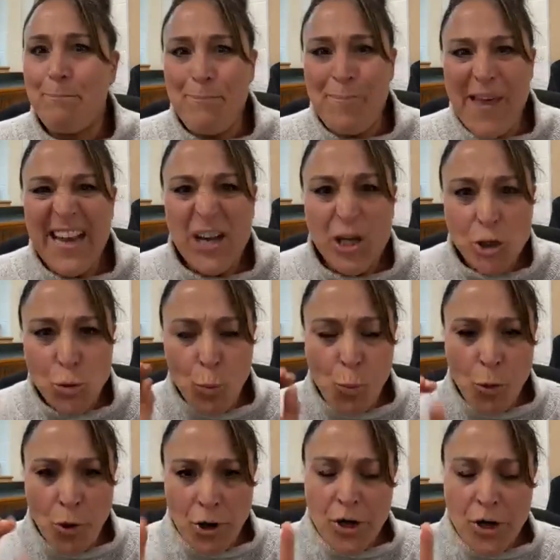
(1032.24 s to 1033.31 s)
big
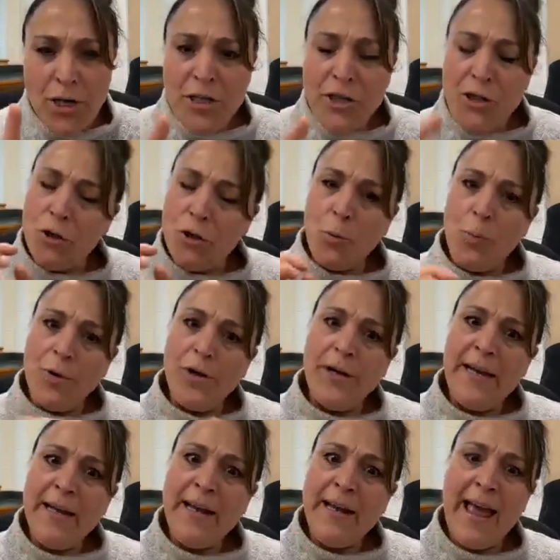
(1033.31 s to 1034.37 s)
word. Your
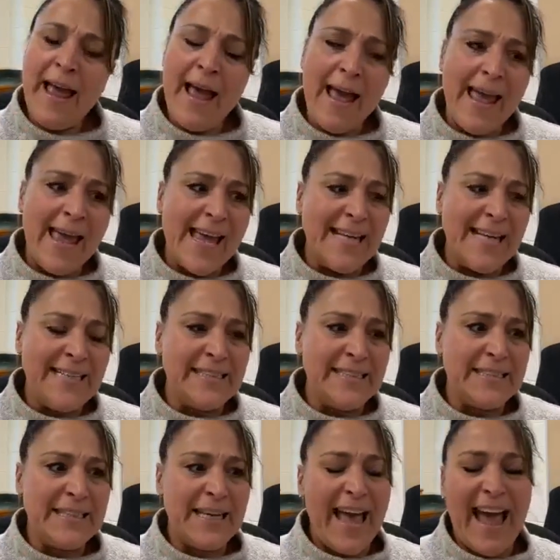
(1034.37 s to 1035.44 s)
wording
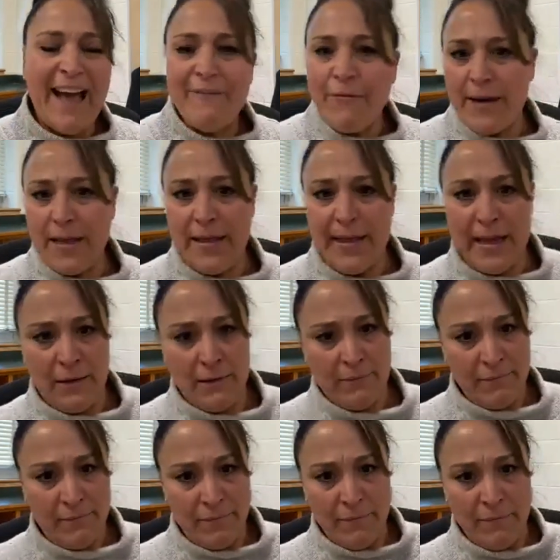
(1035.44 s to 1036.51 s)
is everything
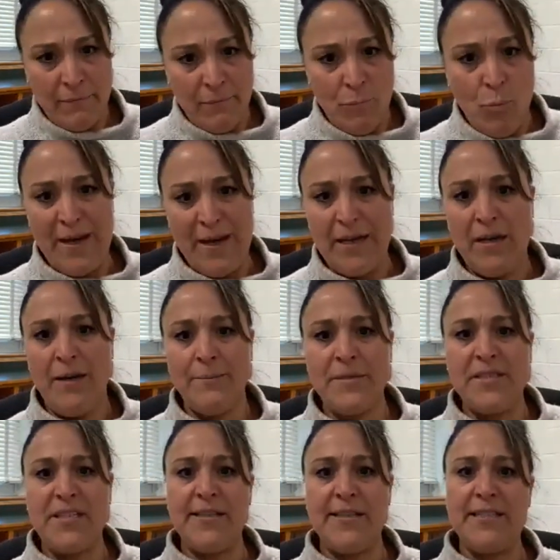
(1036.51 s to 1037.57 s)
when it
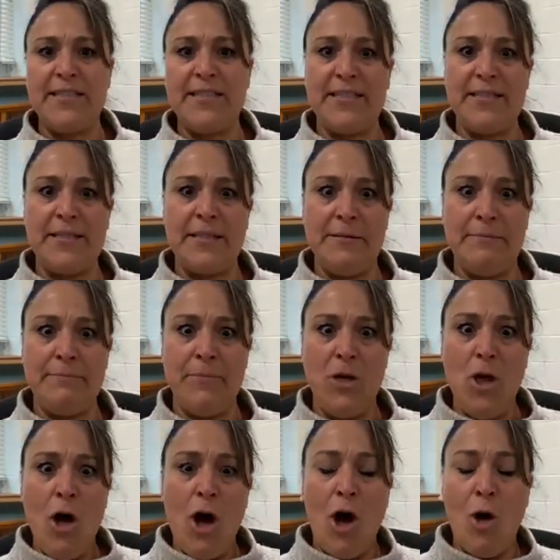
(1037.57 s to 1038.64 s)
comes to the system.
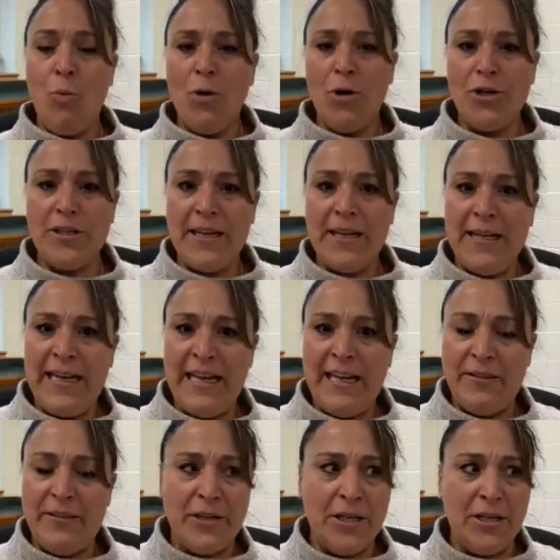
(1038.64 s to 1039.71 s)
A word can
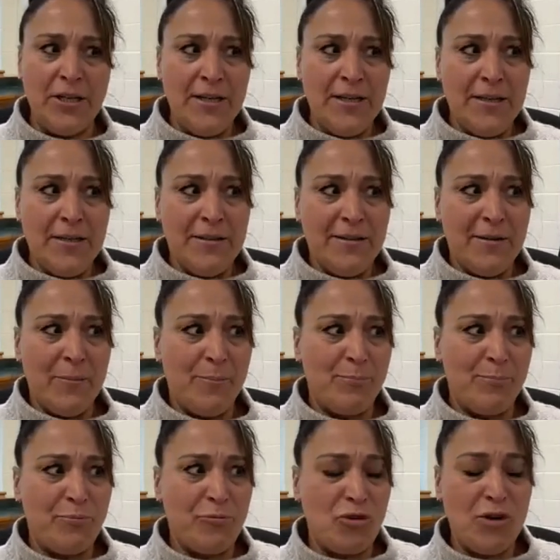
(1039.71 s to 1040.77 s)
either
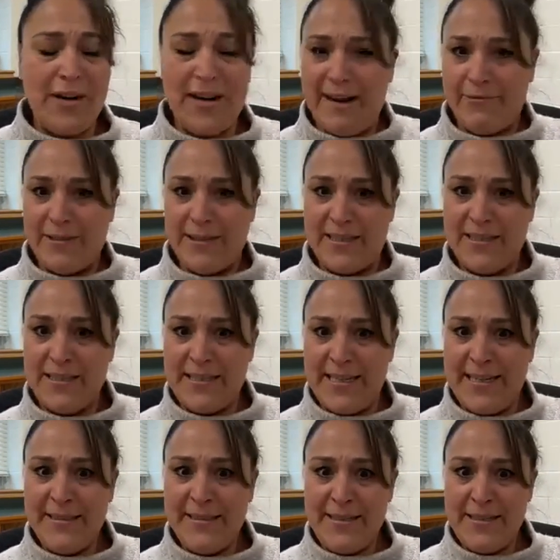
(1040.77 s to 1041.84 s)
create
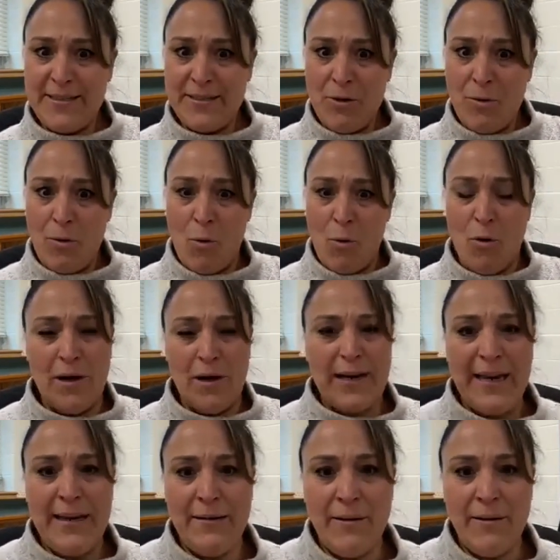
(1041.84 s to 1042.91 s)
resistance or it
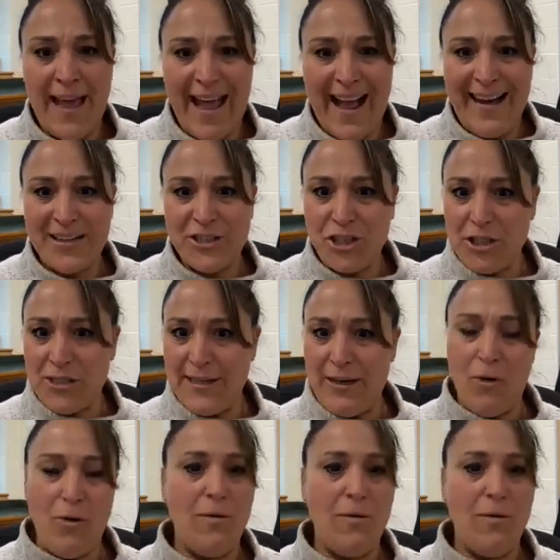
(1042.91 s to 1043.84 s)
can actually